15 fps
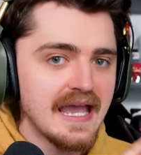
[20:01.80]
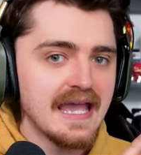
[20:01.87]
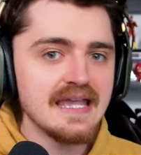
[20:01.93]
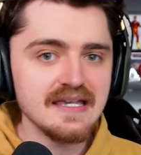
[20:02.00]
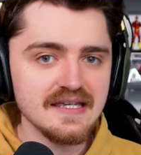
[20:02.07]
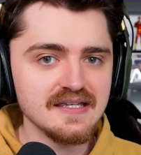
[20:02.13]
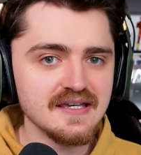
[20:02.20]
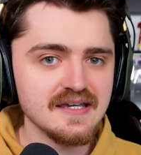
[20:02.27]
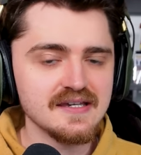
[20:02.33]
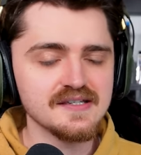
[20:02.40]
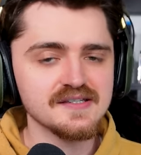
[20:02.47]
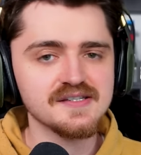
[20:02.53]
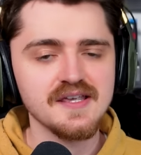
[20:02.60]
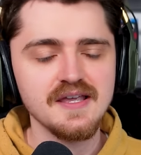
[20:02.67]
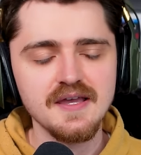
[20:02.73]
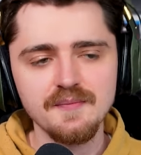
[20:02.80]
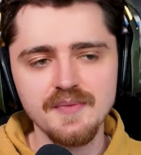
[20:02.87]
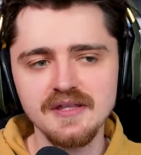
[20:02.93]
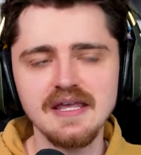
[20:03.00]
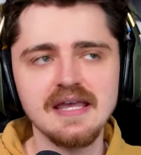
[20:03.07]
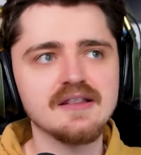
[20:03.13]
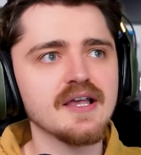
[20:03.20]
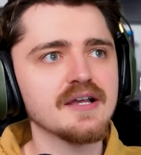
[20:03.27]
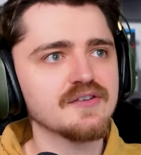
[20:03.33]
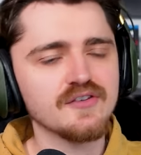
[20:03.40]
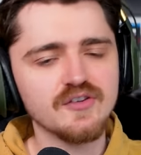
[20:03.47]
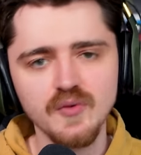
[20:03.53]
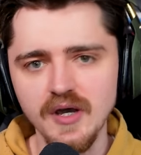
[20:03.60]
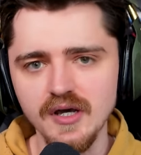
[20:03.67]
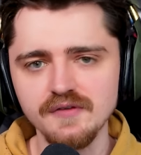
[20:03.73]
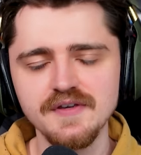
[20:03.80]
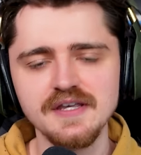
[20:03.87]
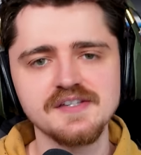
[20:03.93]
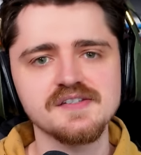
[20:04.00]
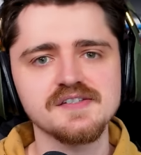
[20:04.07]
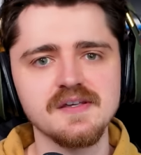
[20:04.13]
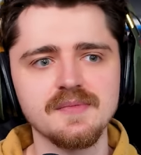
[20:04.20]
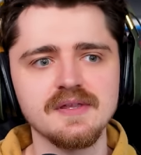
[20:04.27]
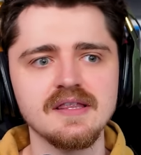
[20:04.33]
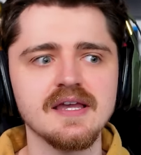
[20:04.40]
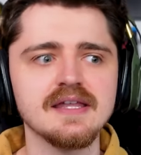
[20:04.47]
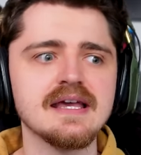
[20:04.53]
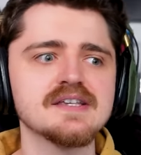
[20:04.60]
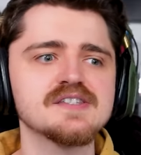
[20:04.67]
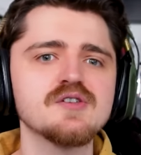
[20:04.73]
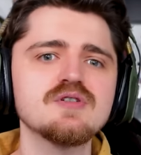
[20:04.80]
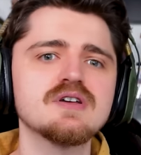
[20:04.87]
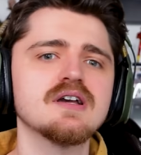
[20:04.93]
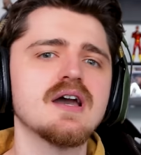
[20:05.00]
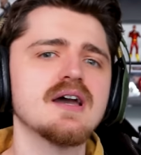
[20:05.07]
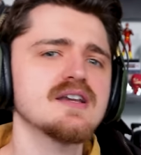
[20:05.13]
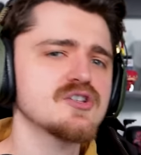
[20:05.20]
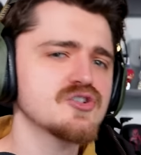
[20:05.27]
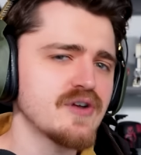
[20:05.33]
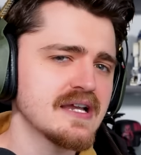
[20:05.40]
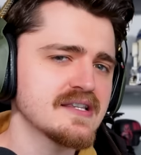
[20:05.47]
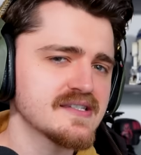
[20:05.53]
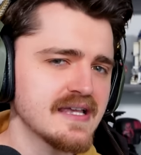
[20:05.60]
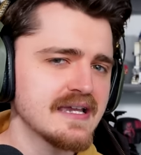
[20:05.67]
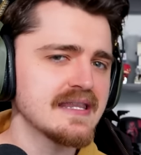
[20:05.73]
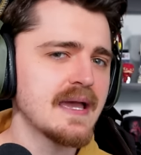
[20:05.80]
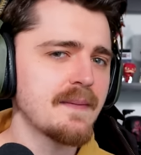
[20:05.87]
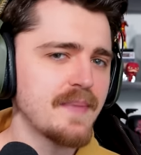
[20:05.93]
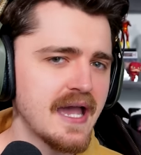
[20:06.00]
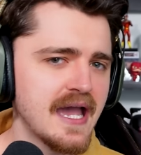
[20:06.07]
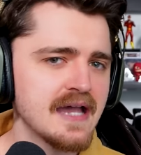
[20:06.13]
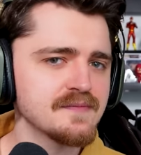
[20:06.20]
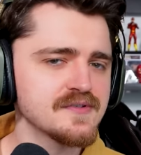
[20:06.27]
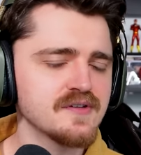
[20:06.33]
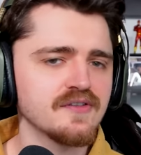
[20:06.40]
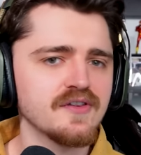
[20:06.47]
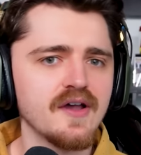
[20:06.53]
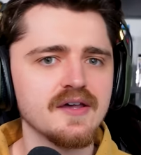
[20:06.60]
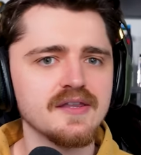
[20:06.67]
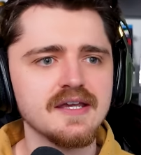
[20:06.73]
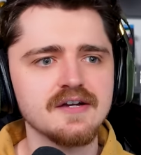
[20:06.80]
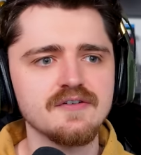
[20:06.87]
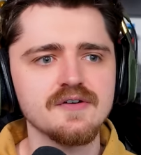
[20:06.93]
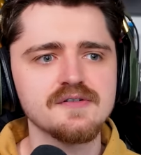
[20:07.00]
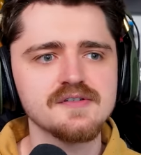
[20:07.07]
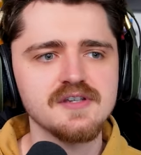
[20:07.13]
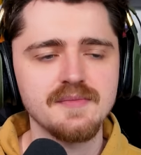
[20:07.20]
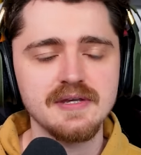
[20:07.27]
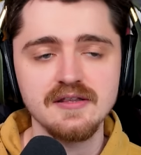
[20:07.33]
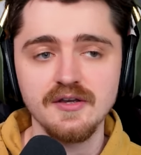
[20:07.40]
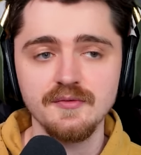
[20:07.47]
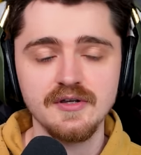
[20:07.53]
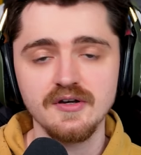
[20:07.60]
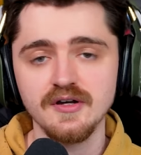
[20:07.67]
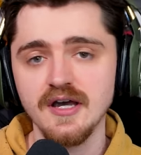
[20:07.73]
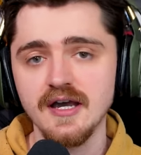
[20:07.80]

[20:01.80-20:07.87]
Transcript: 8 years, but then like to 12 years or something like that. So you can kind of translate that perhaps onto other heroes. I mean, look, we've got